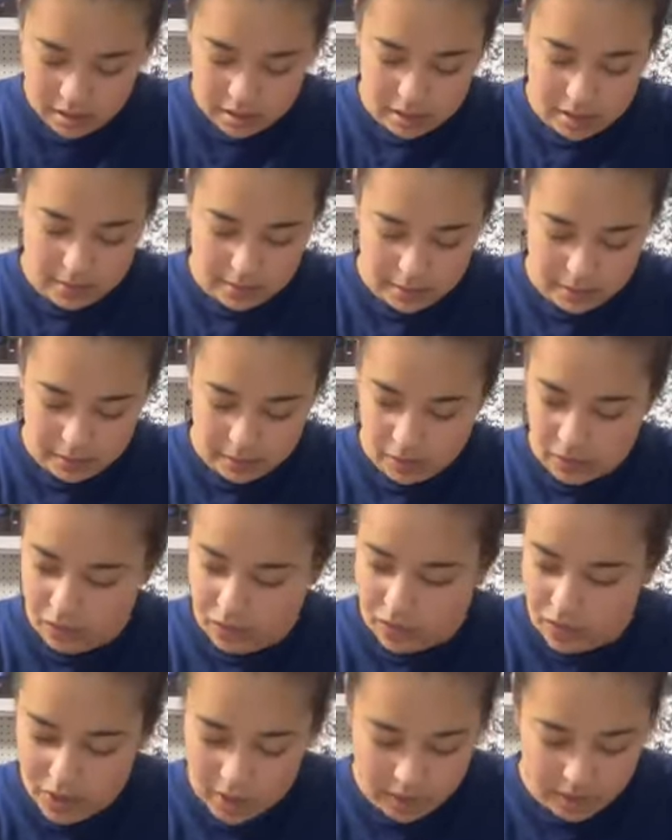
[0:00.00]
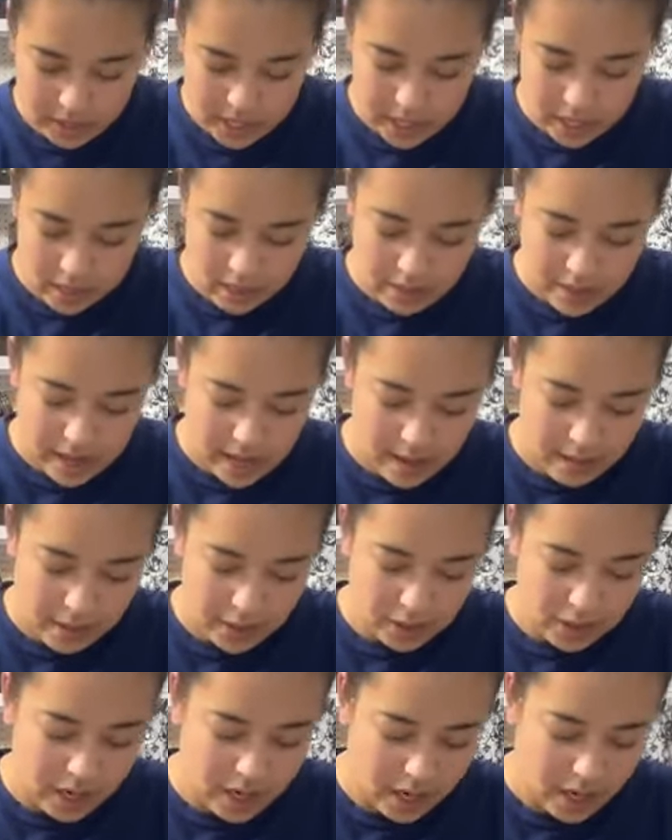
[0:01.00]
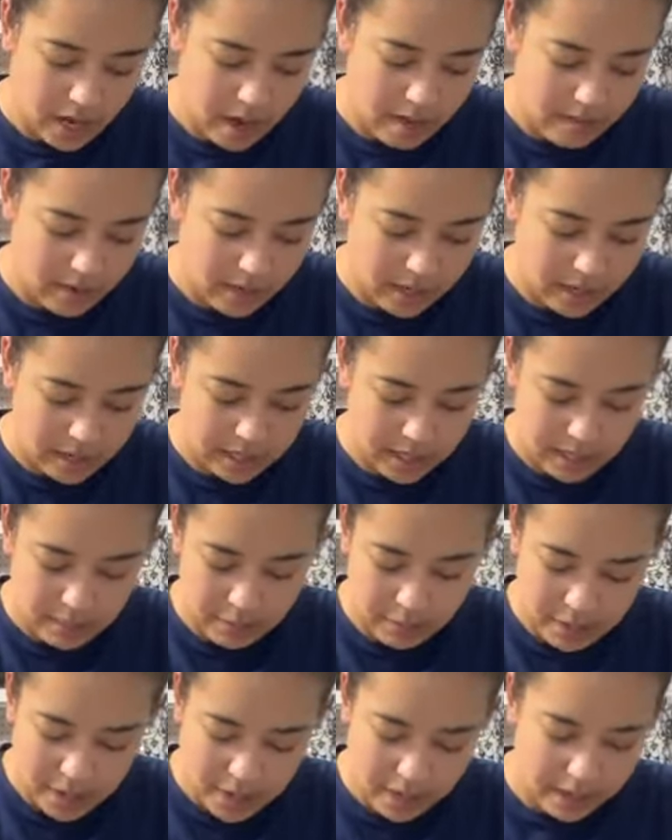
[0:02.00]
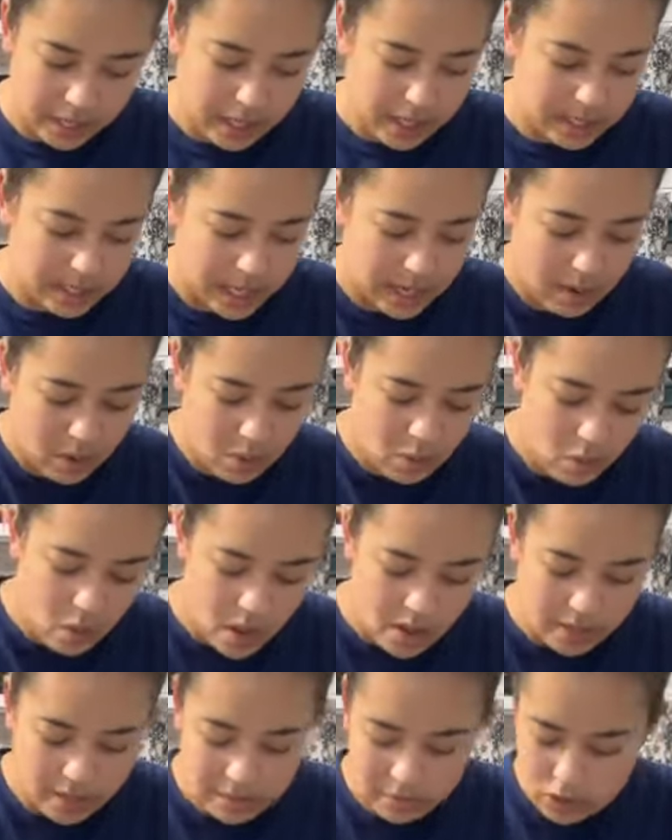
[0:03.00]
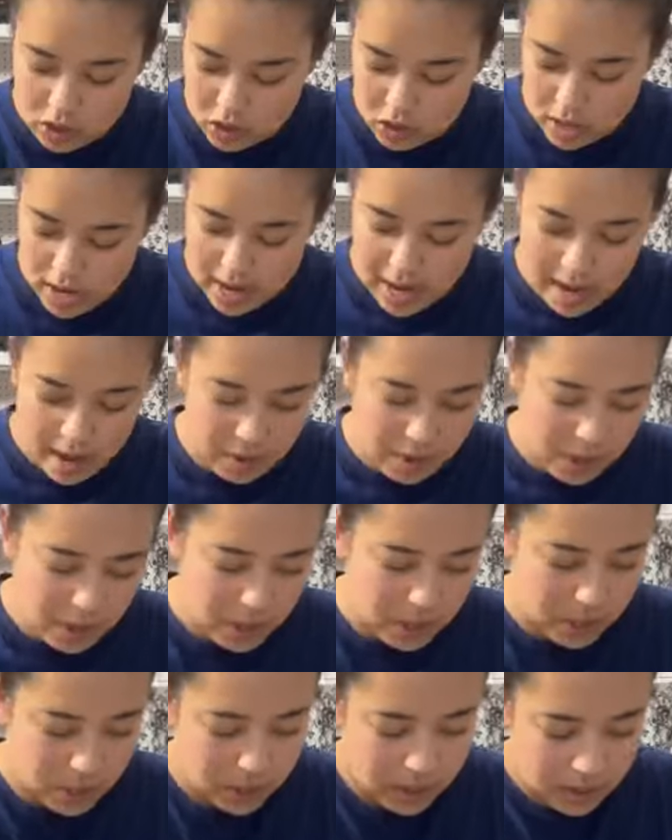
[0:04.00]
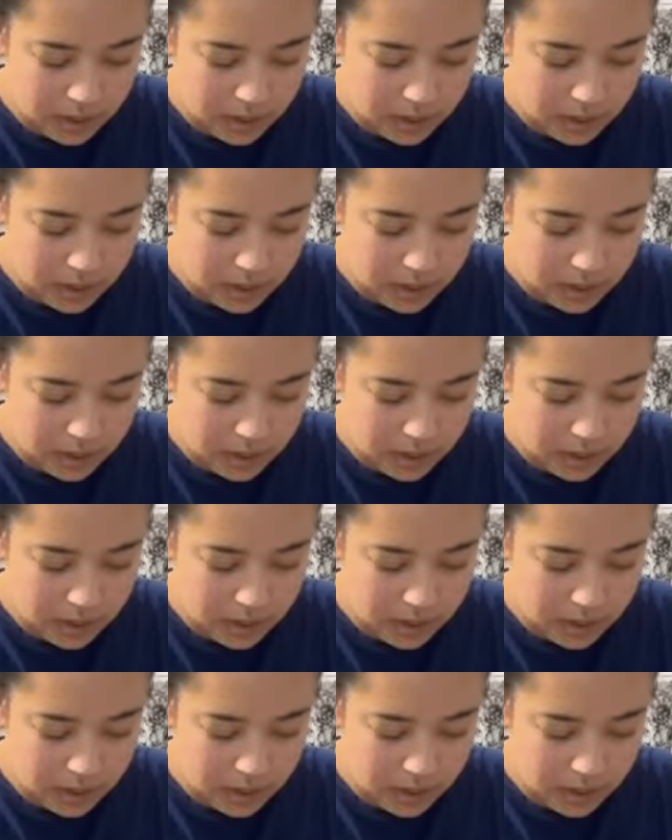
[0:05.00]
Let me move those out of the way. I'm just gonna cover these temporarily because I don't want them to dry out, y'all.